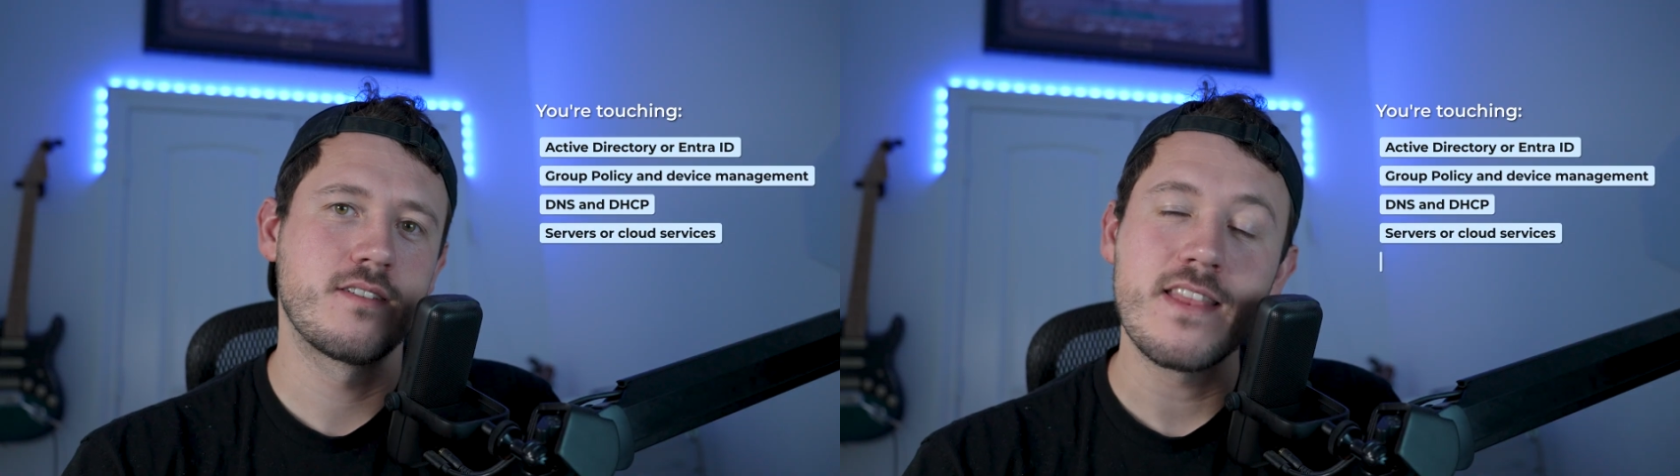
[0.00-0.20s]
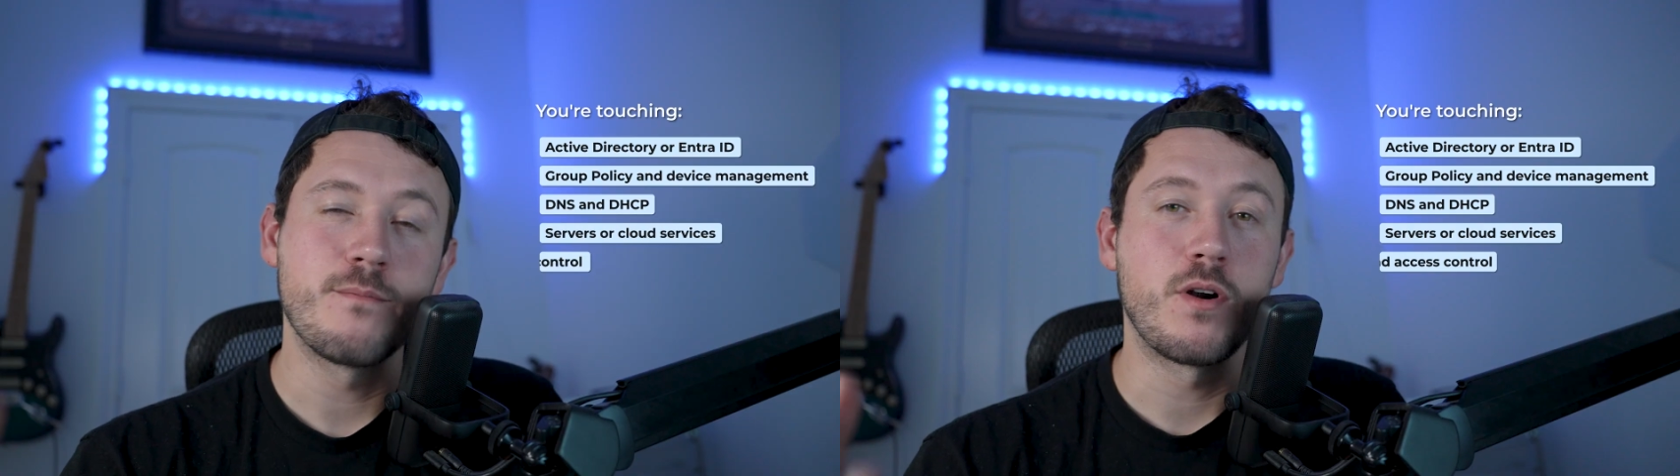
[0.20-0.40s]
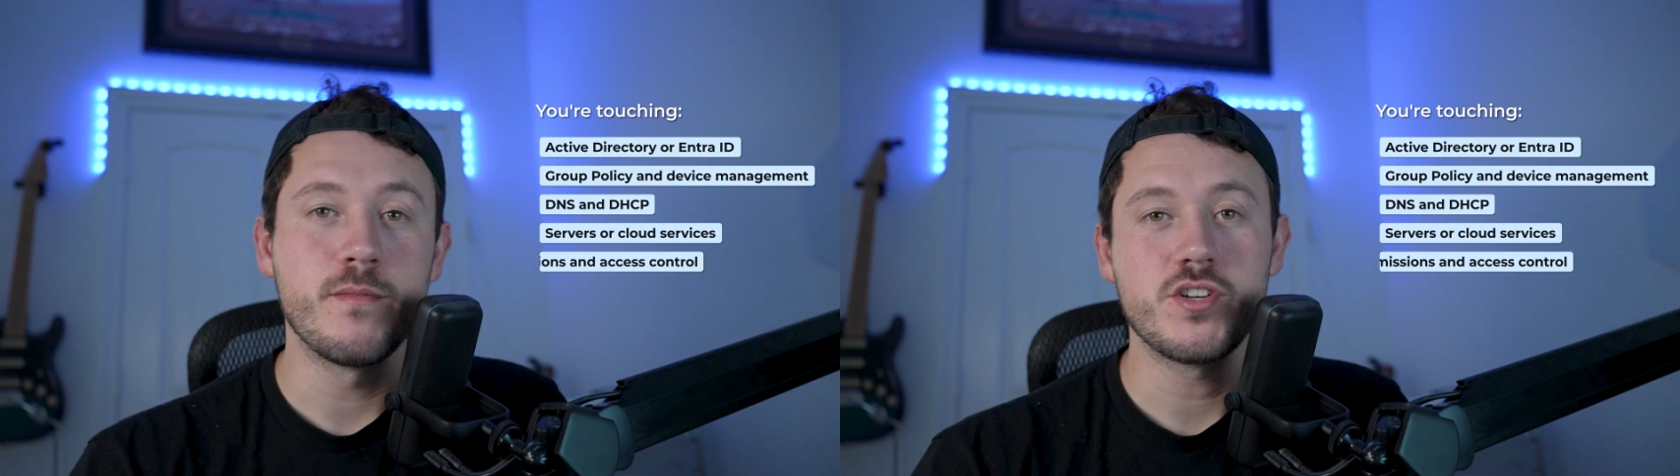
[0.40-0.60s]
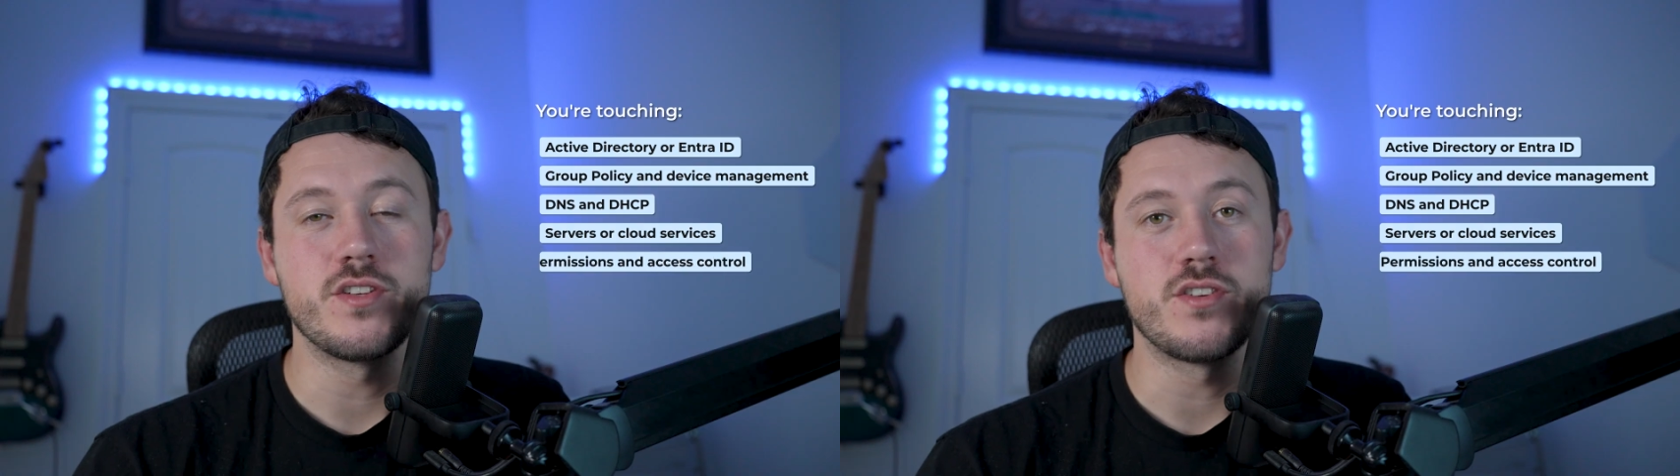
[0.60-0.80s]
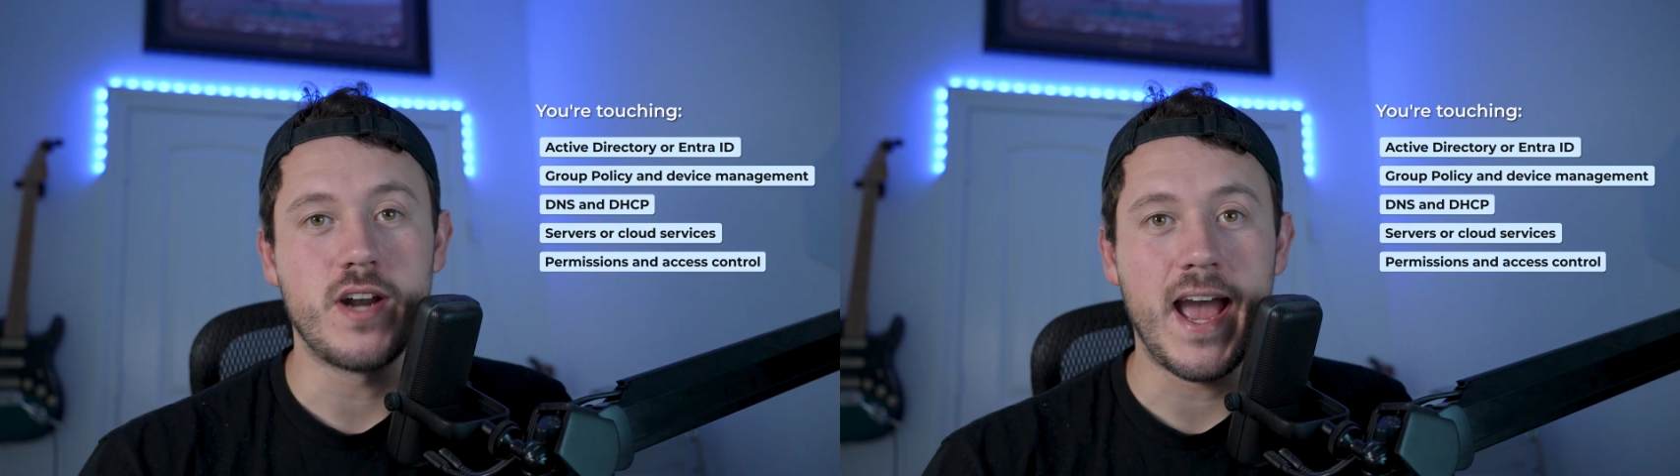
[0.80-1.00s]
and then
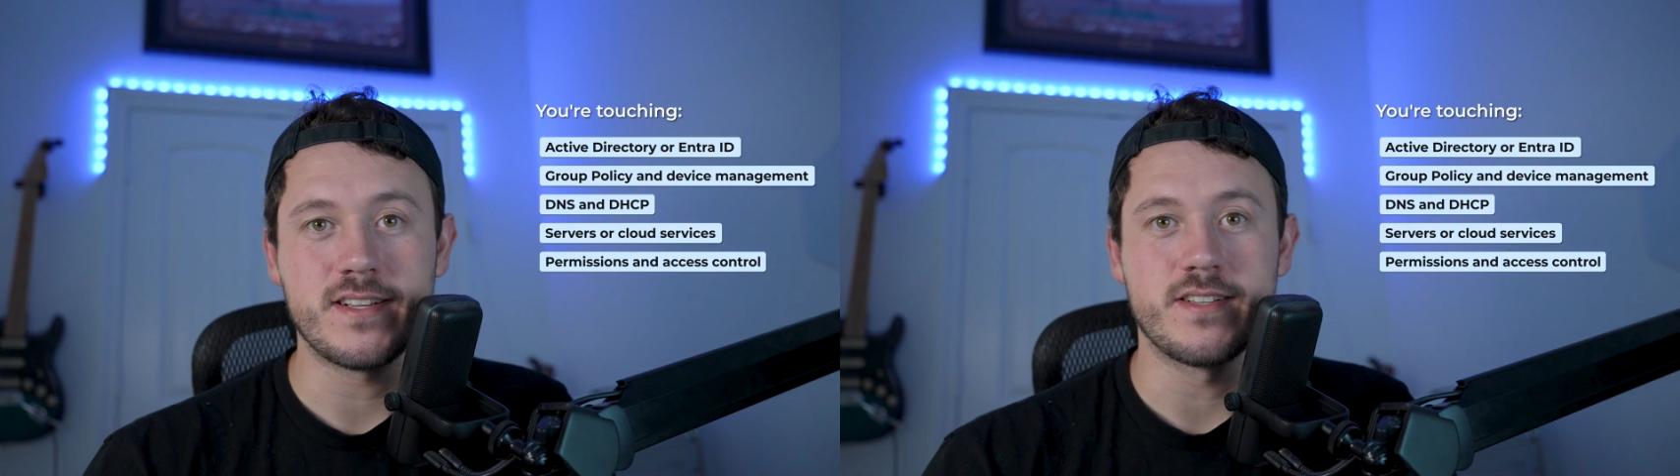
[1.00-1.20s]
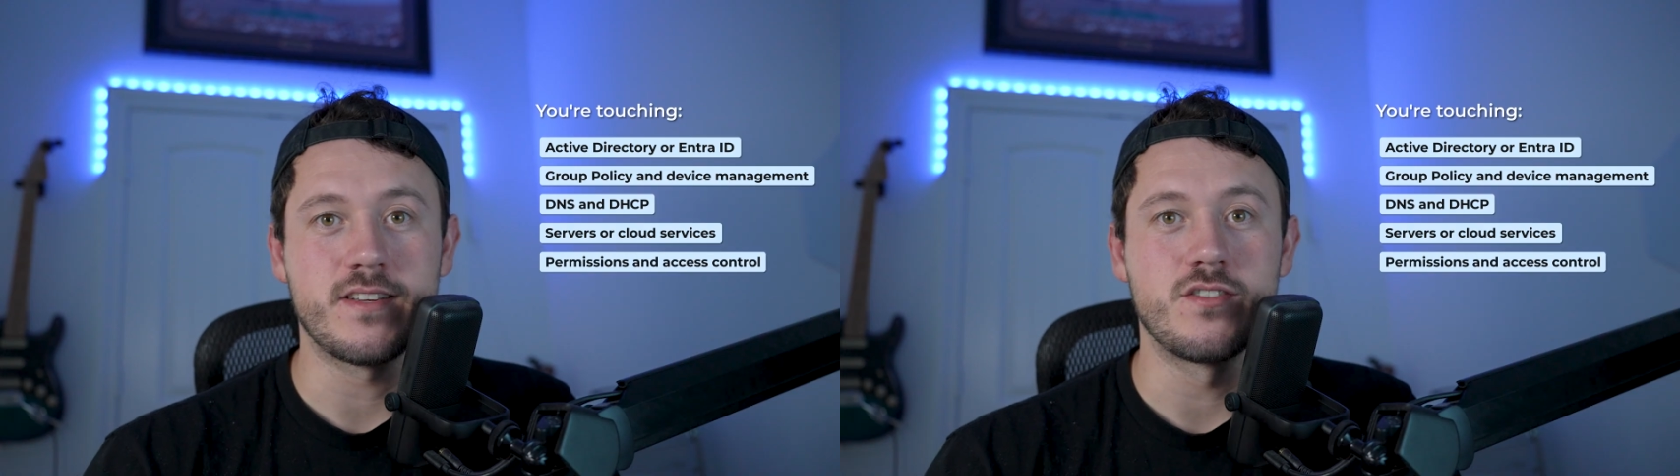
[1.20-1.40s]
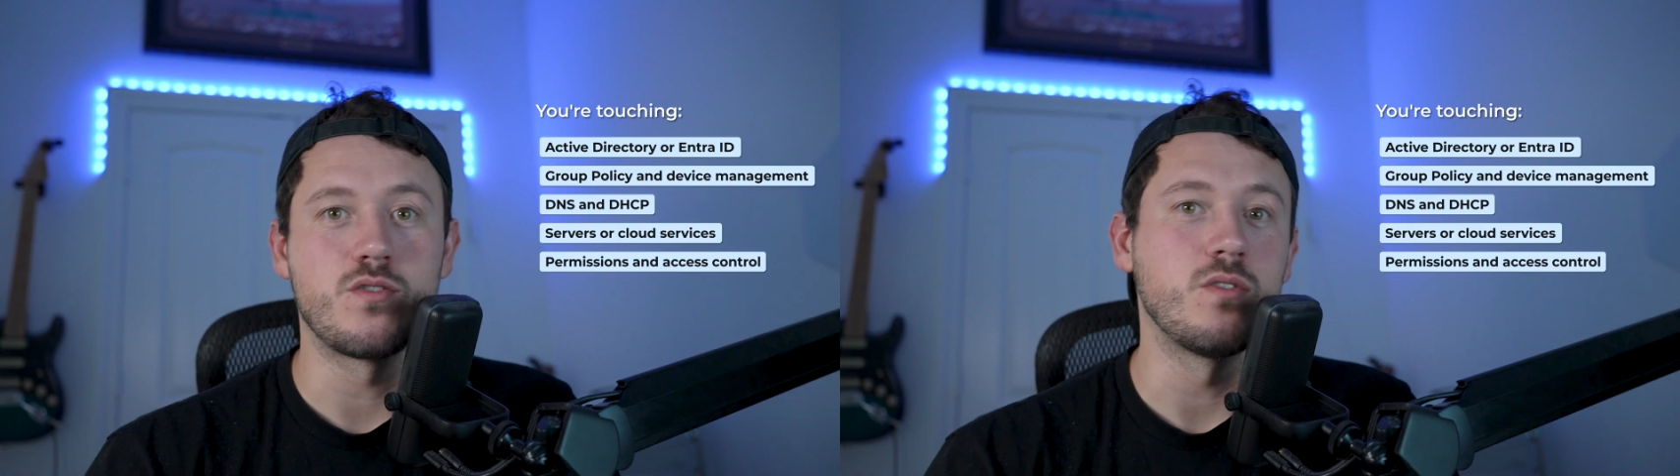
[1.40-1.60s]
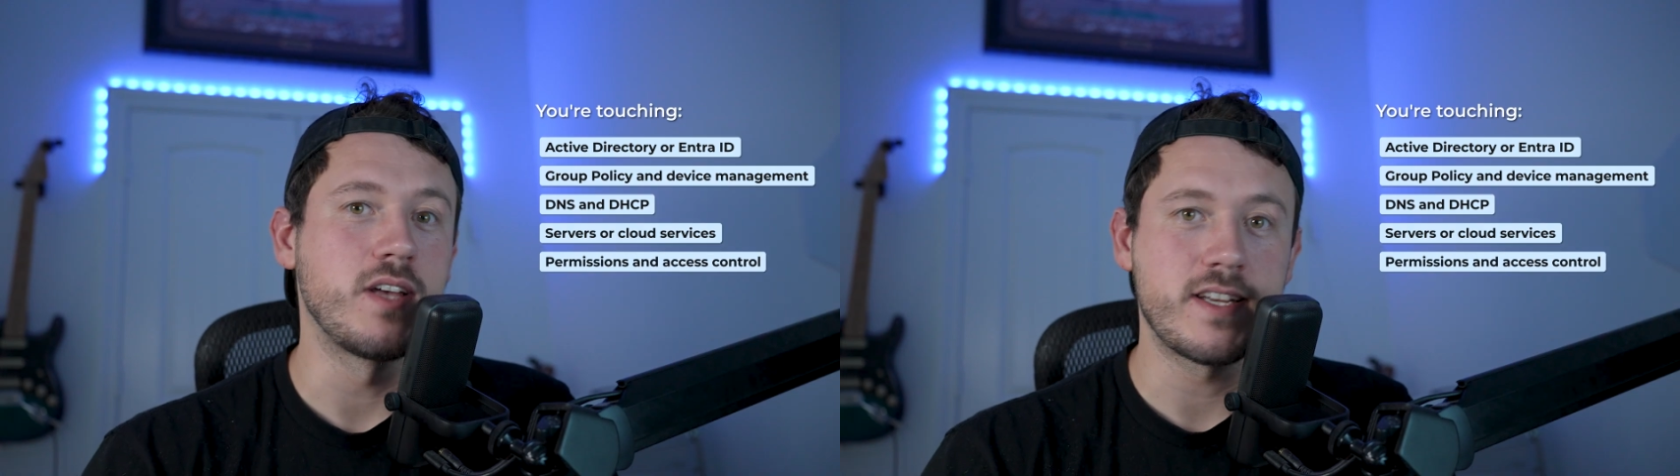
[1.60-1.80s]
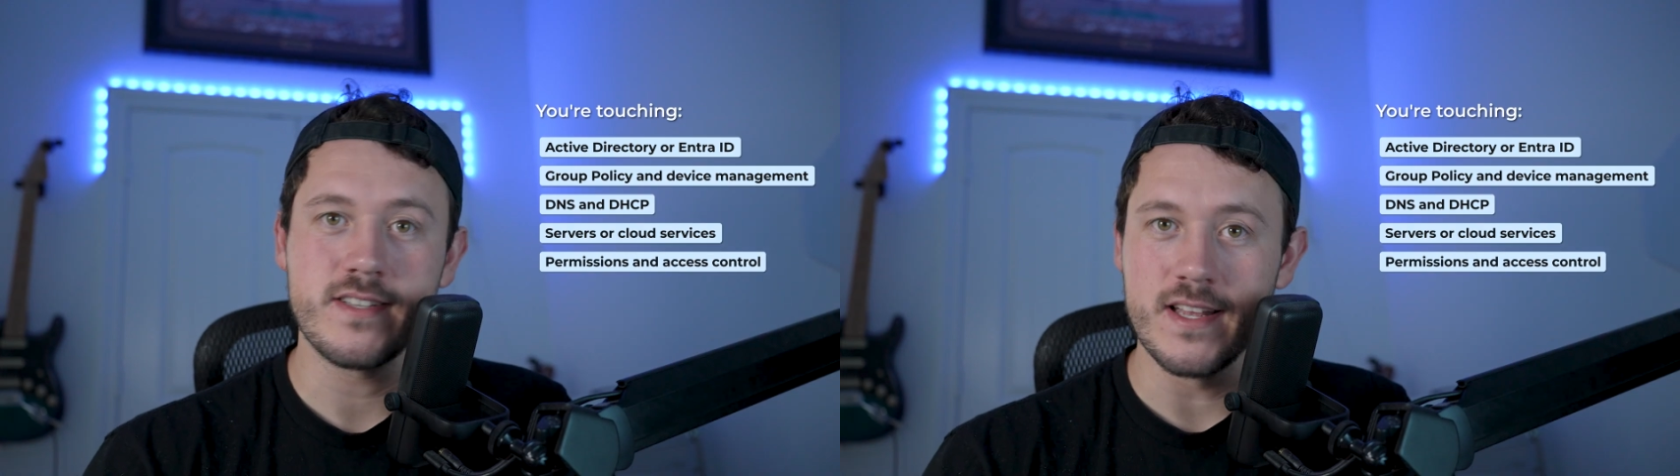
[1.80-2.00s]
permissions or access control
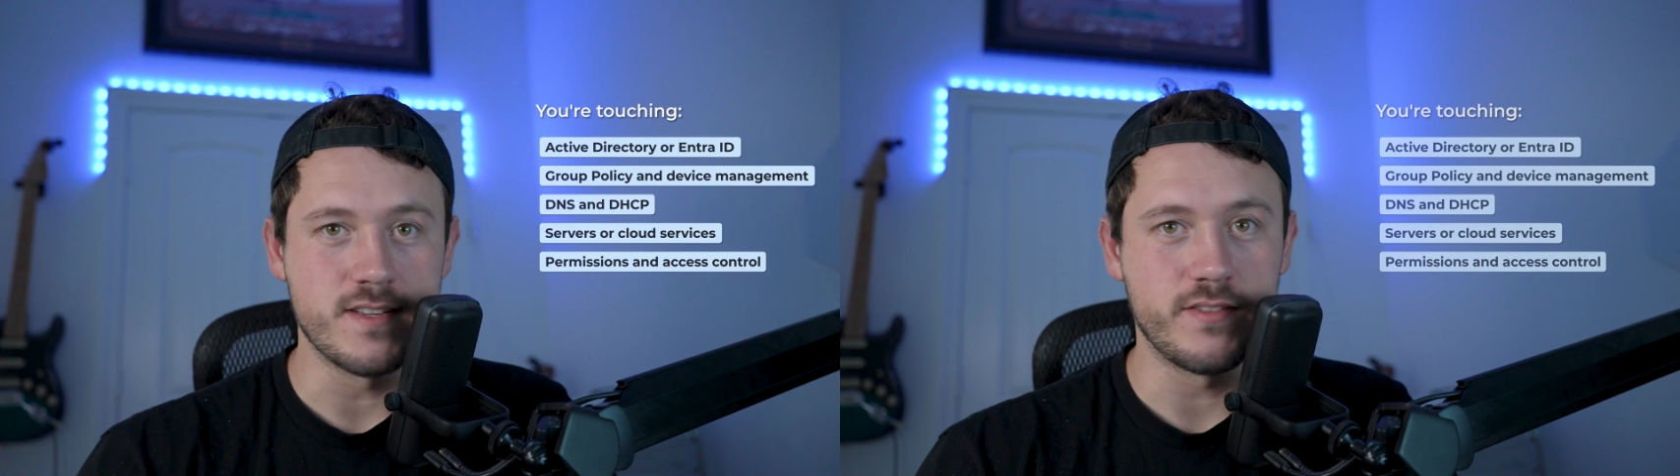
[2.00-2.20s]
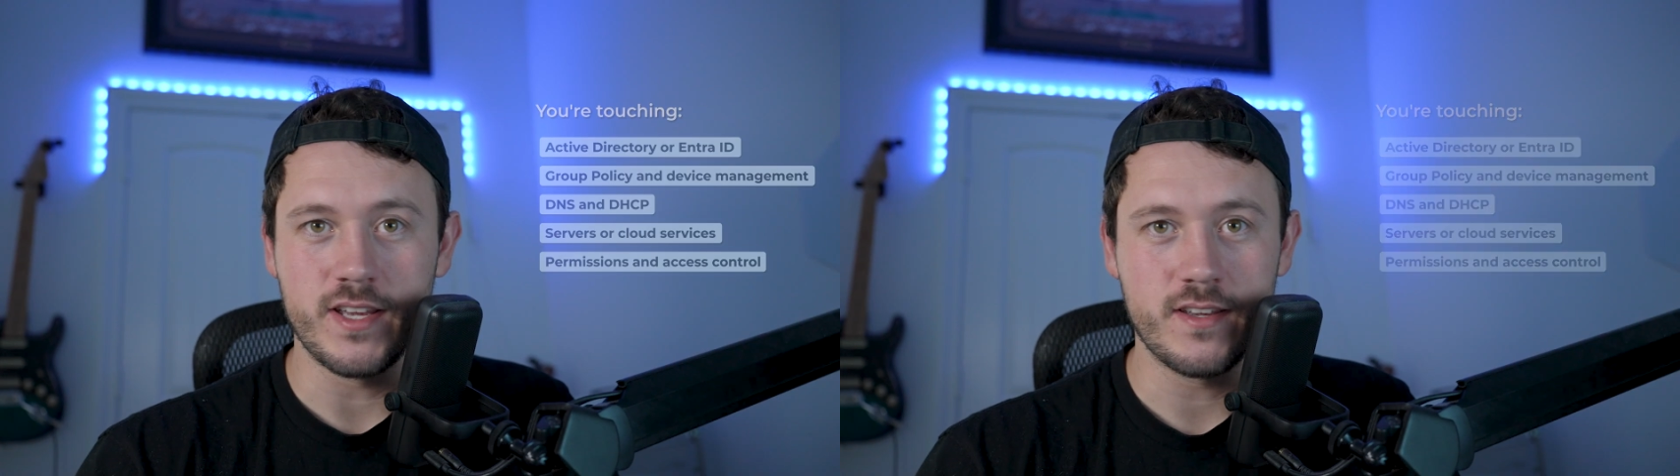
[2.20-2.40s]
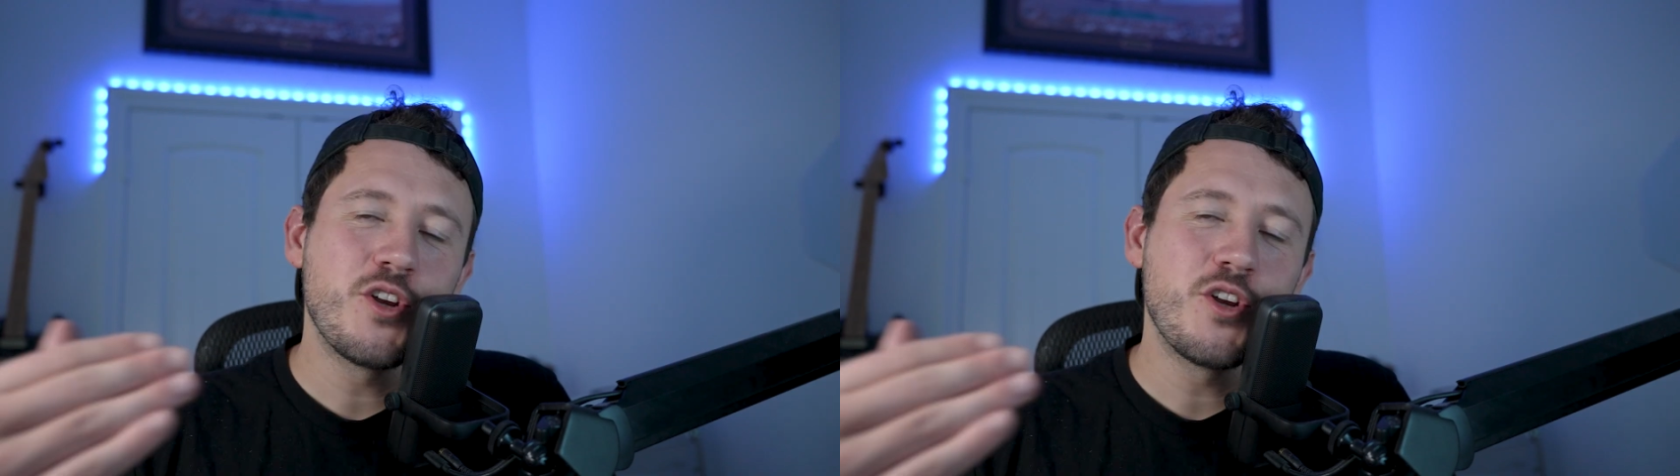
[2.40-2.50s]
extensively.